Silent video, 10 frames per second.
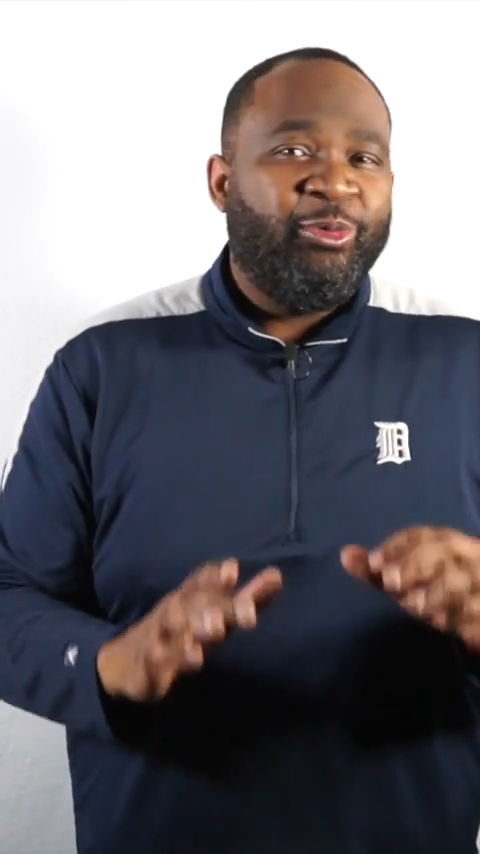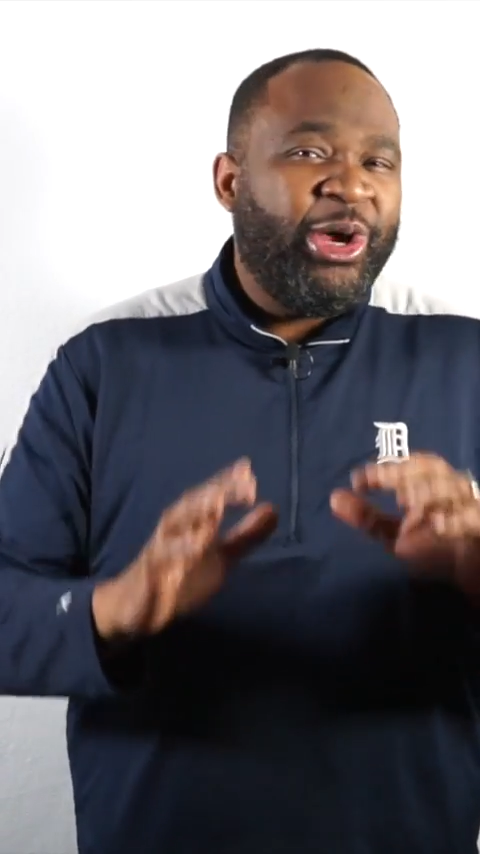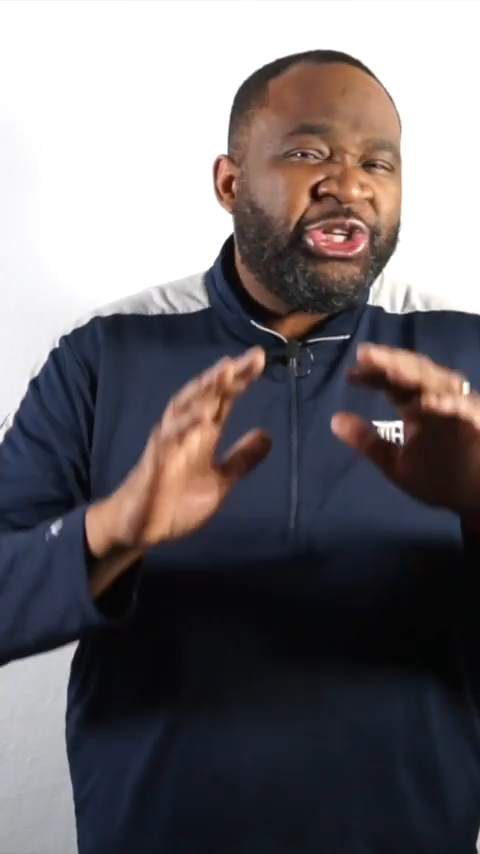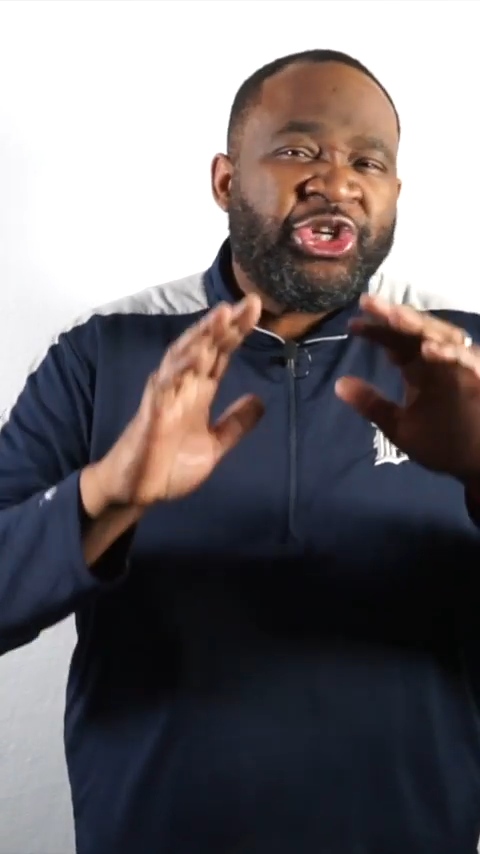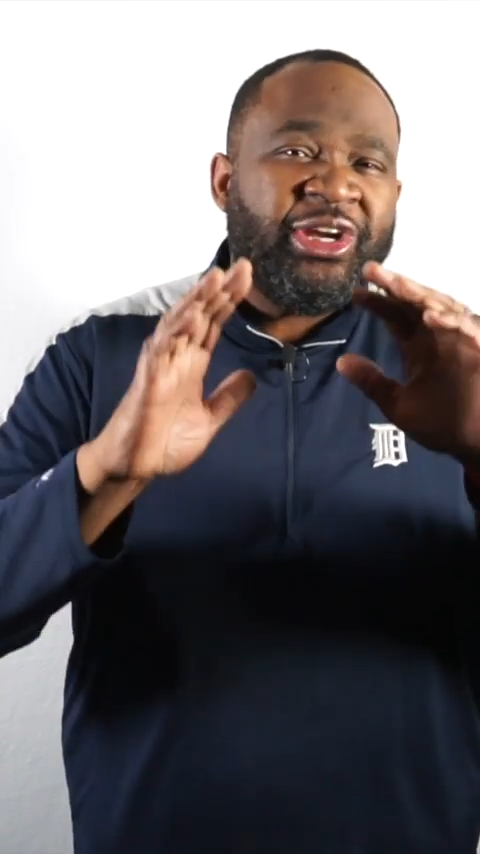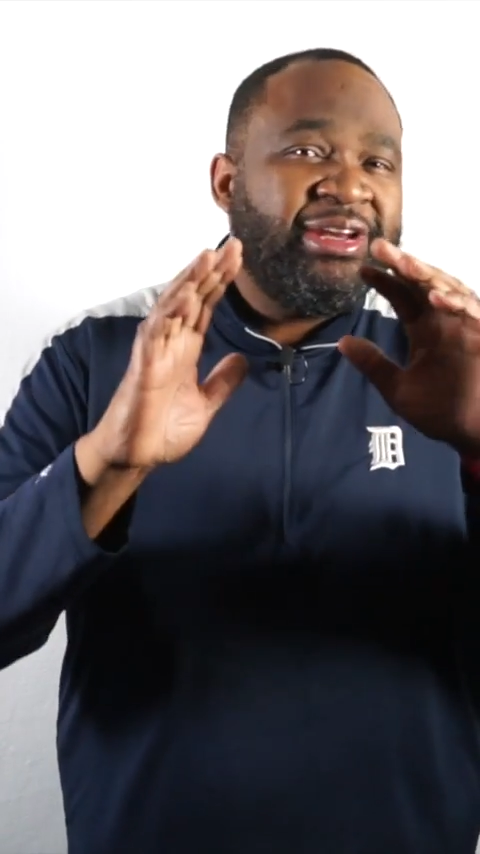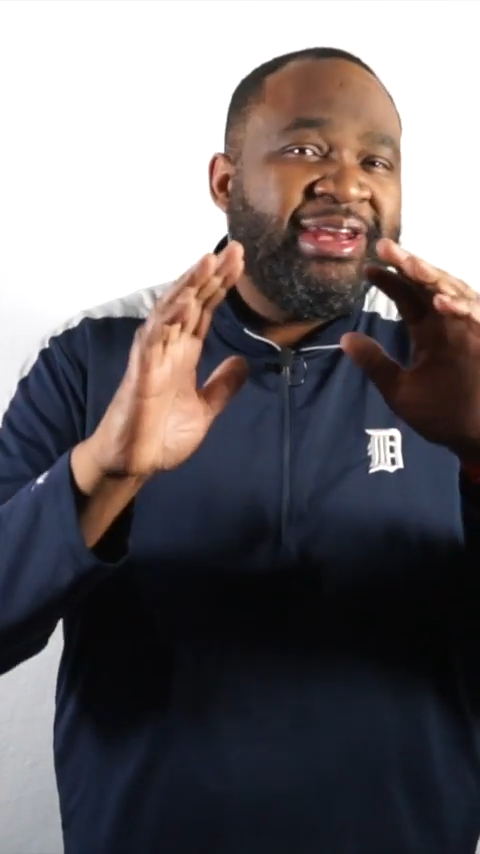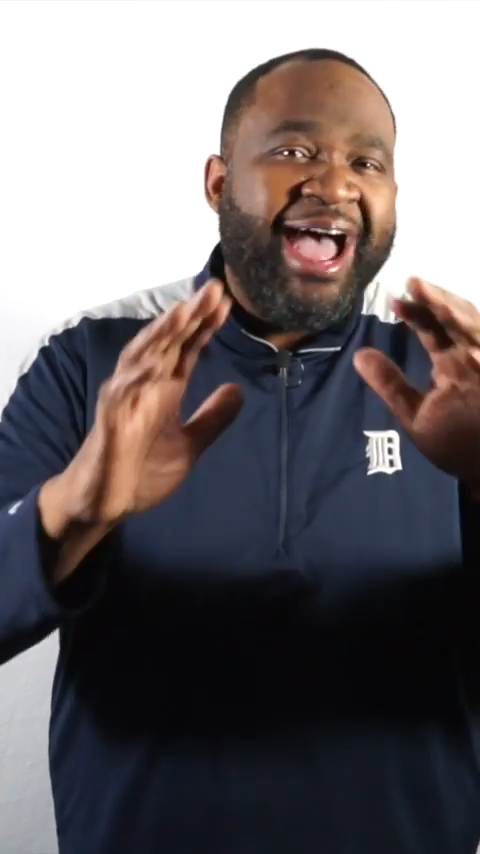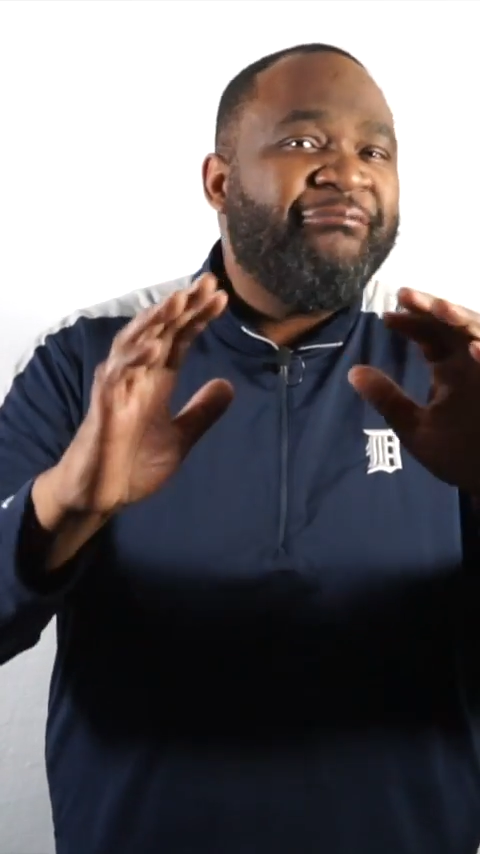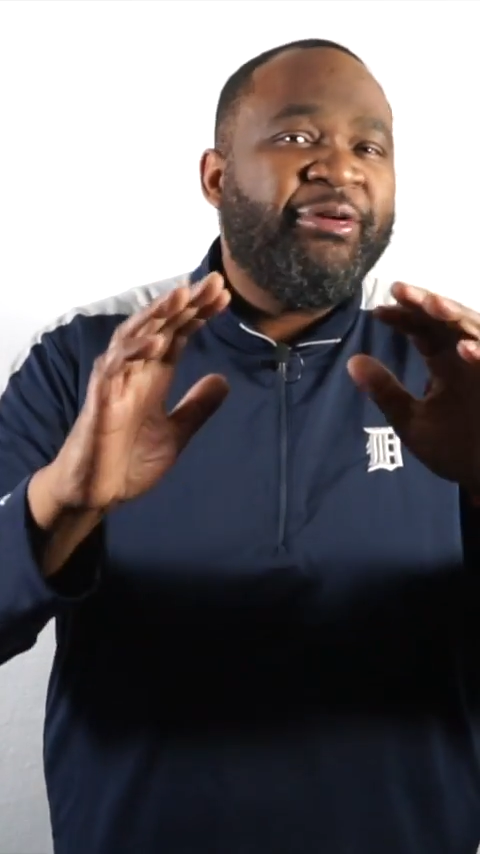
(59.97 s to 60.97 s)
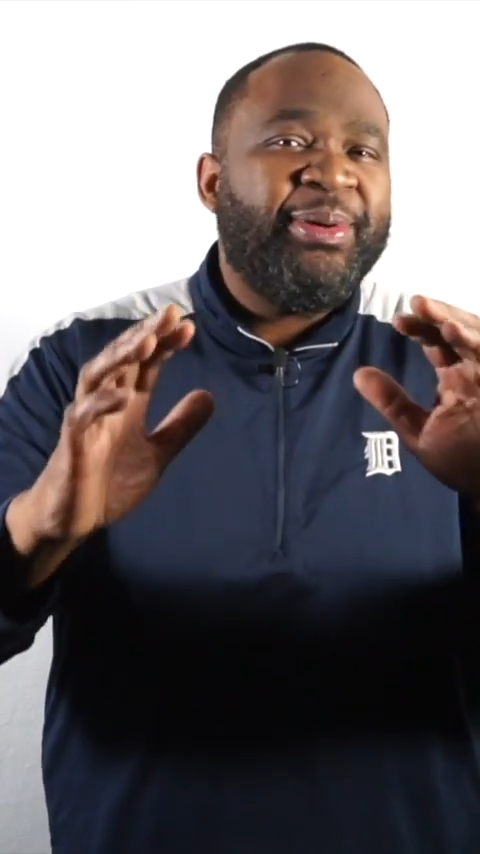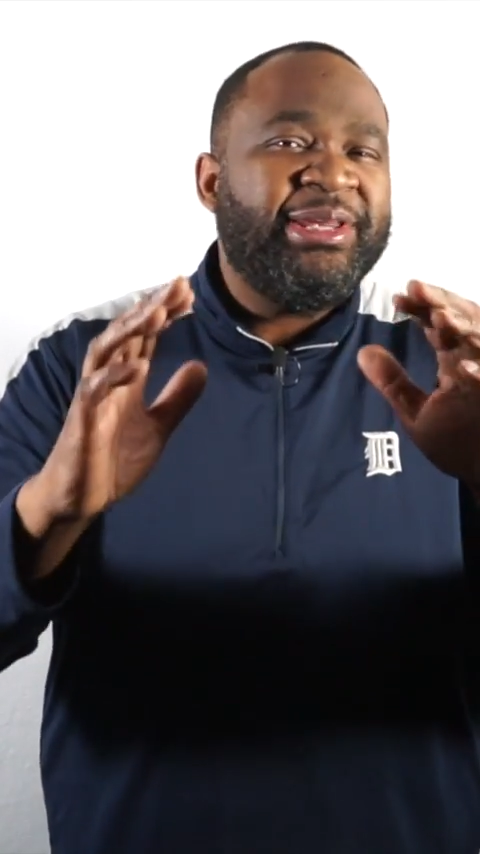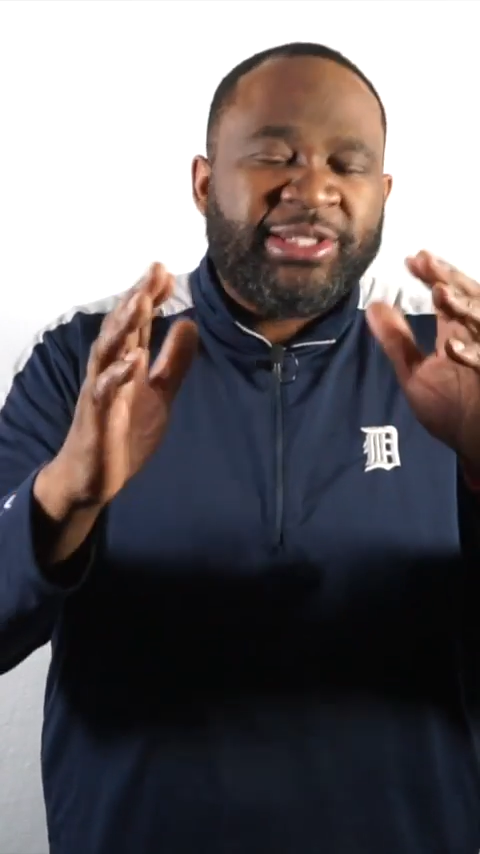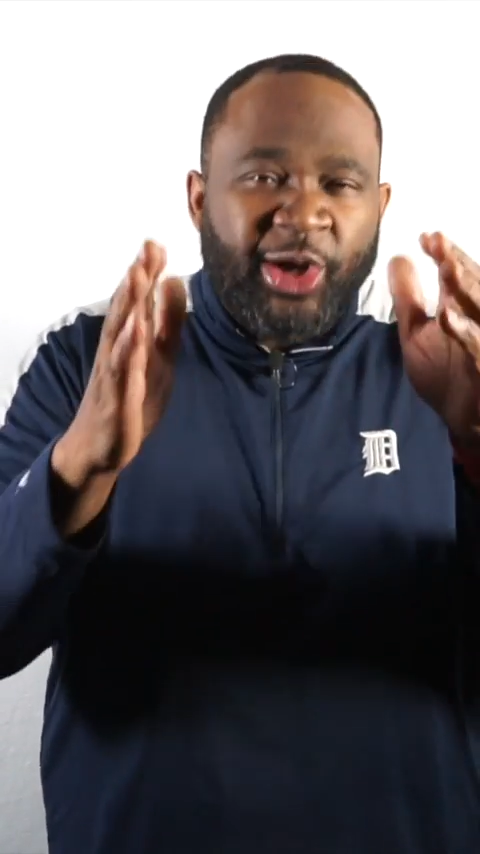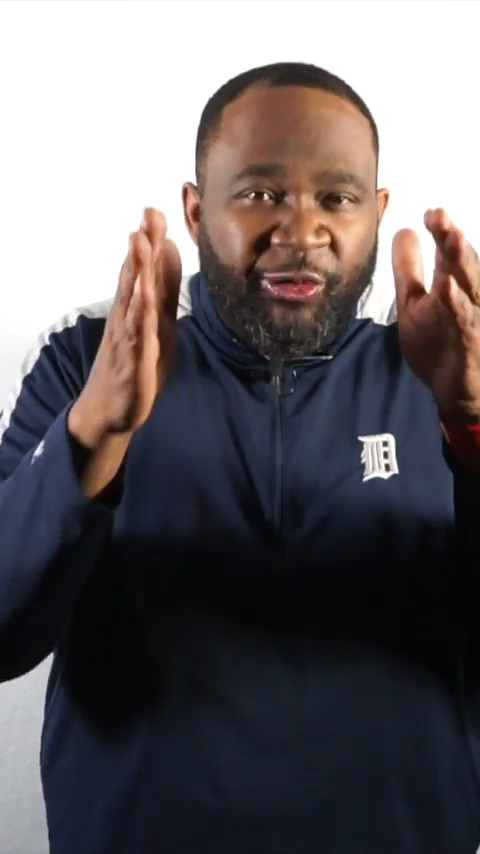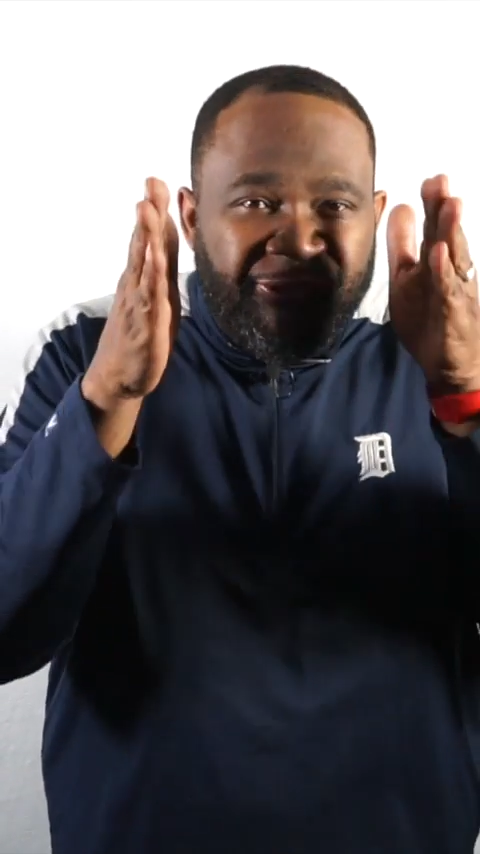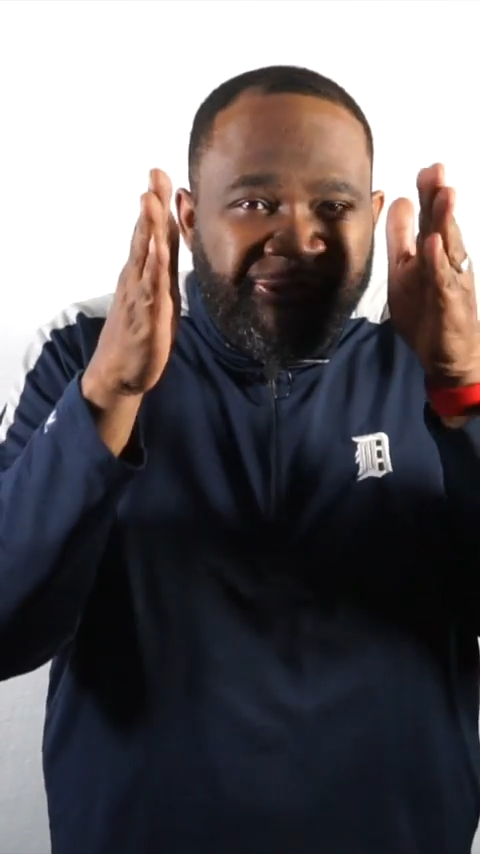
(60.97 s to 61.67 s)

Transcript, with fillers: we should never be so